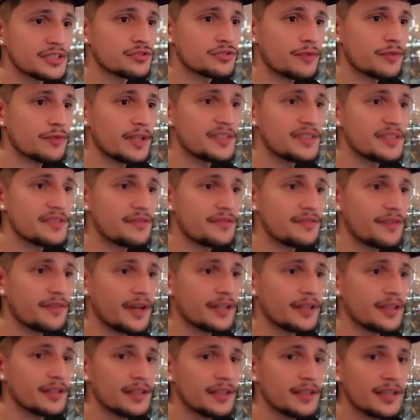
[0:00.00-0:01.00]
right here
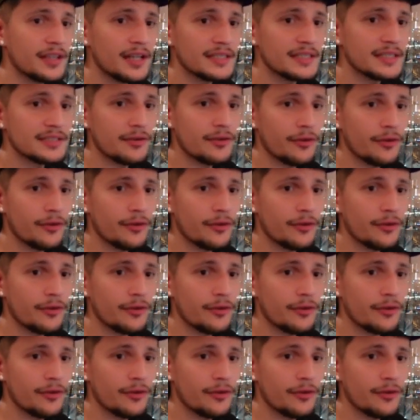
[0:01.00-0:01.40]
finally guys around